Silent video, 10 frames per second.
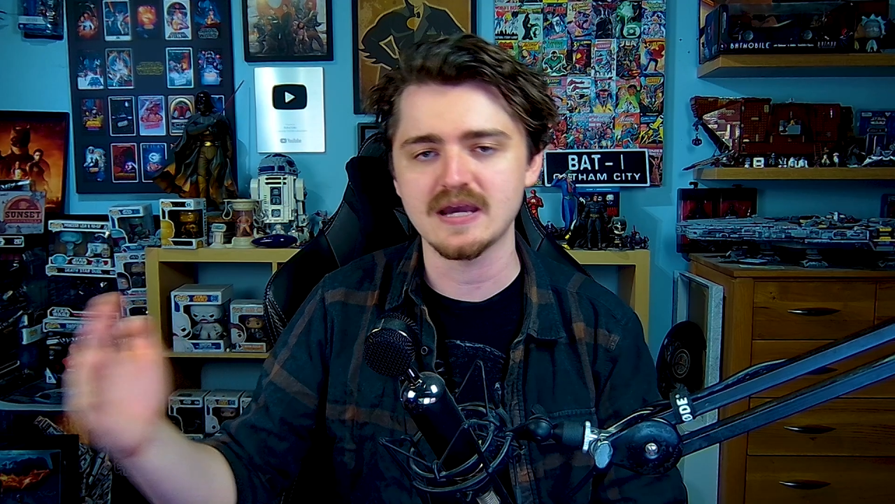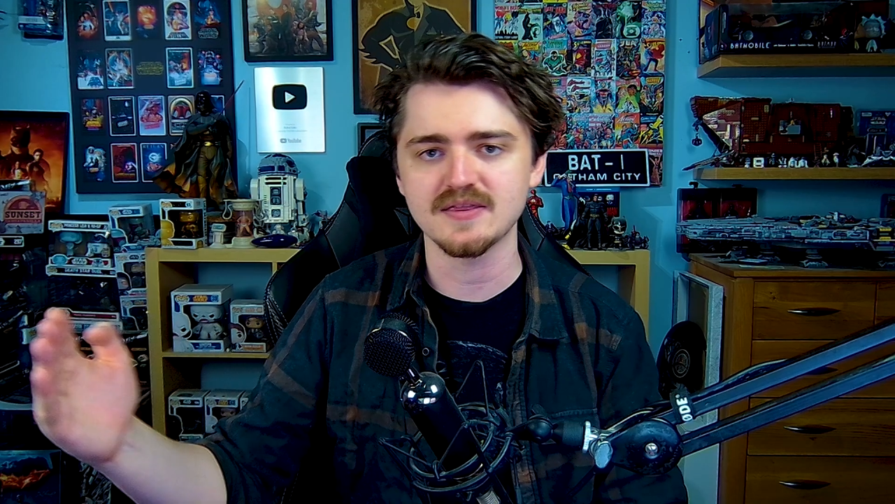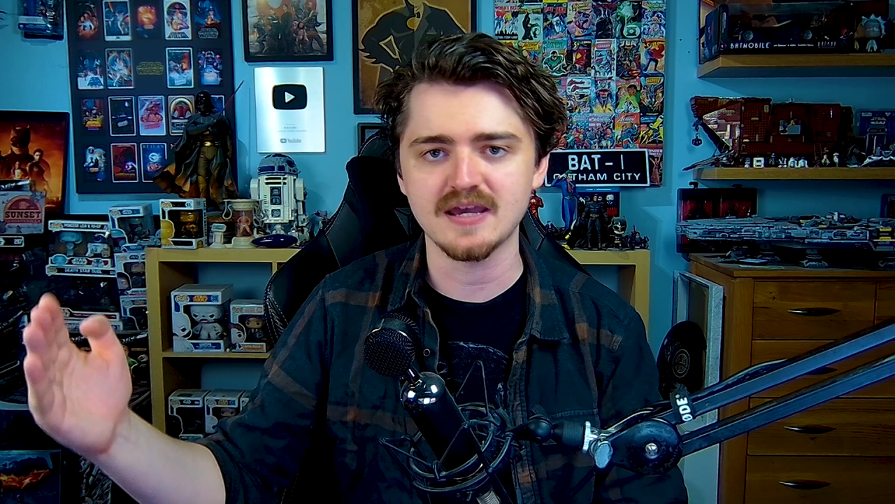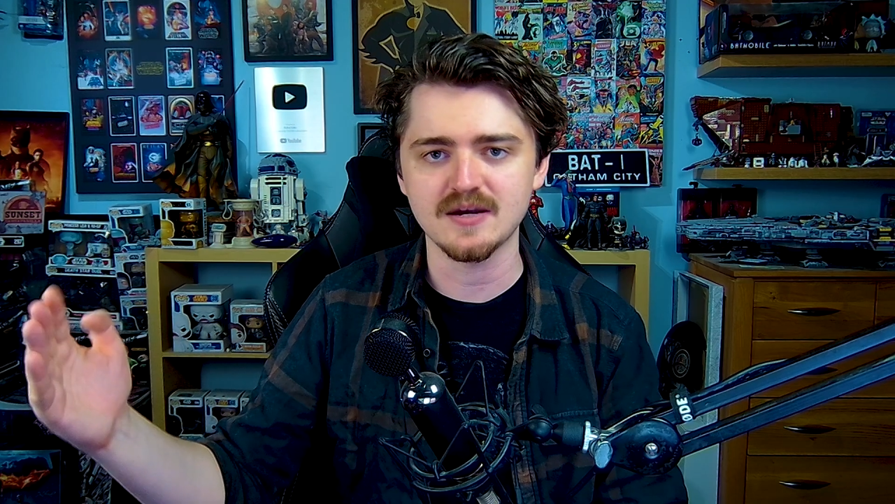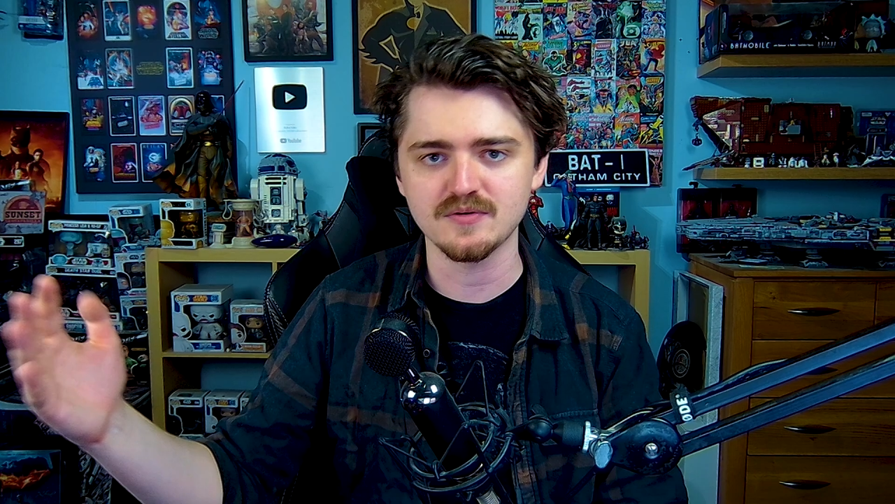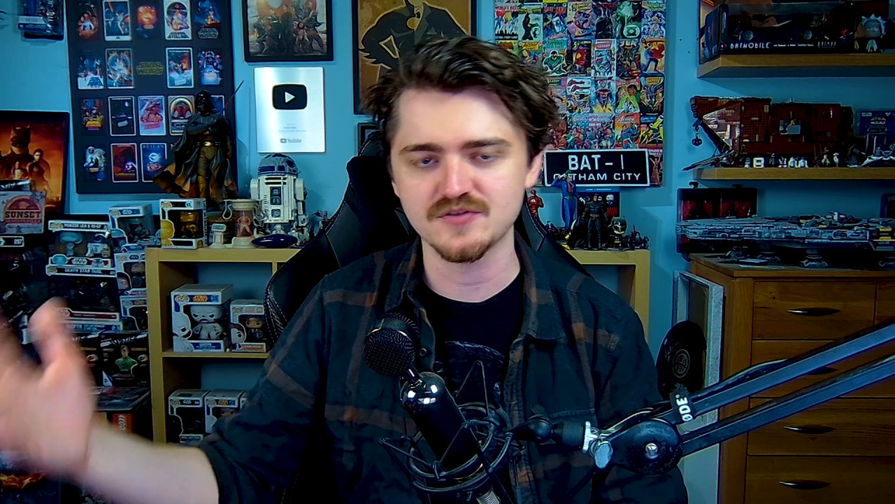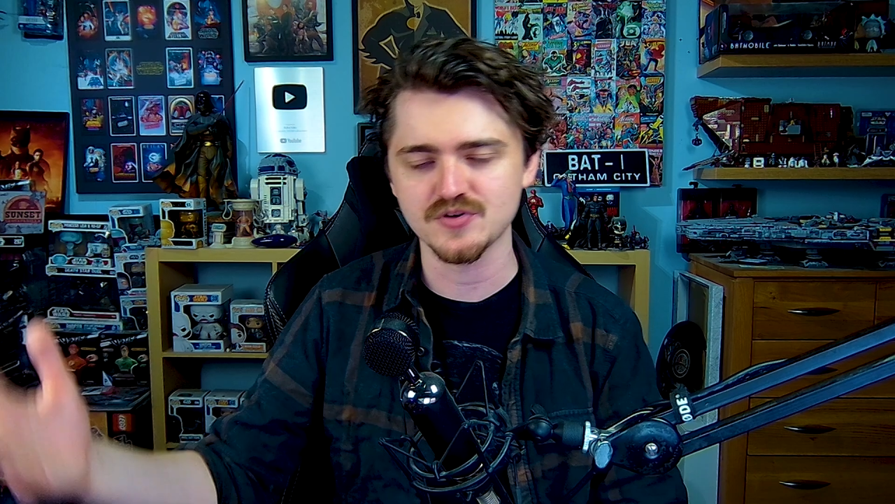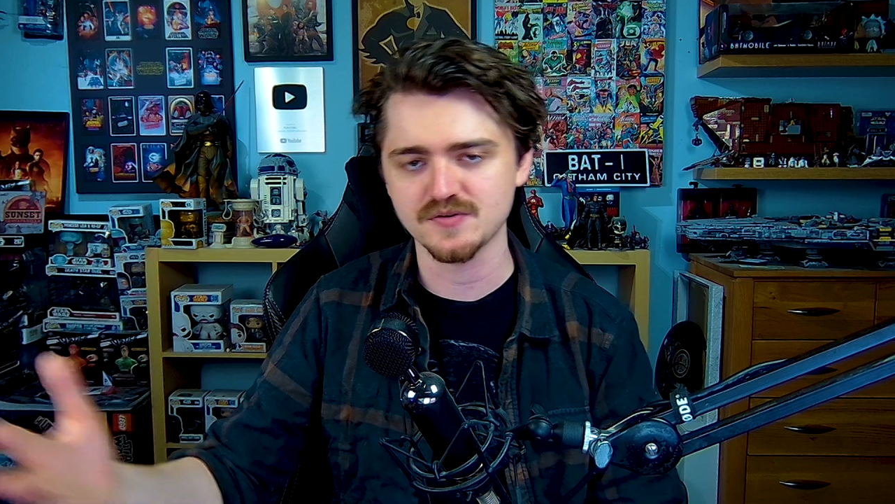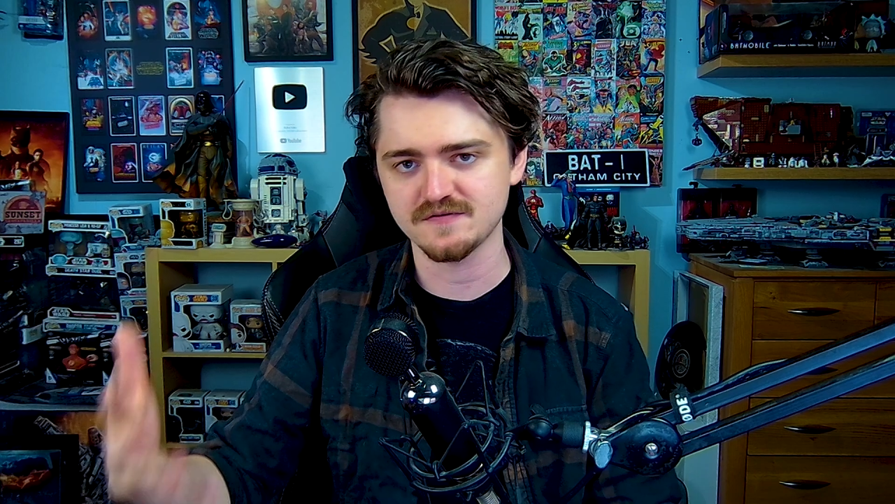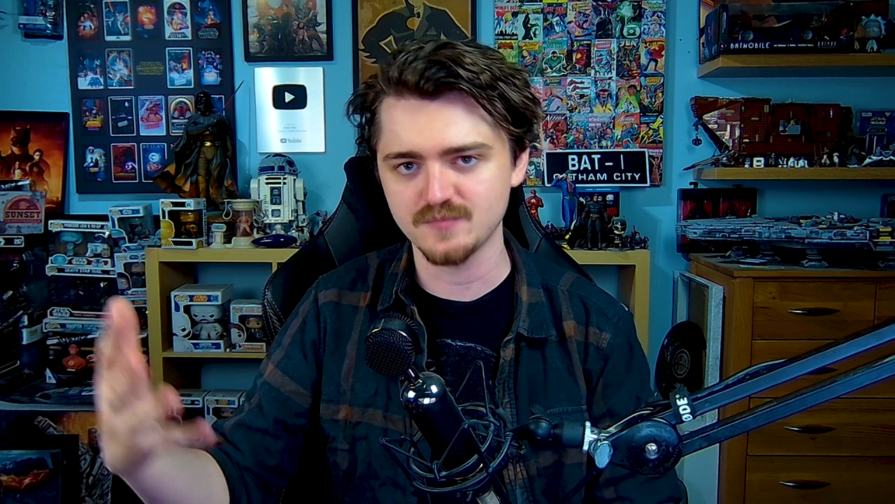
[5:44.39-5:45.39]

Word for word: get that with Joseph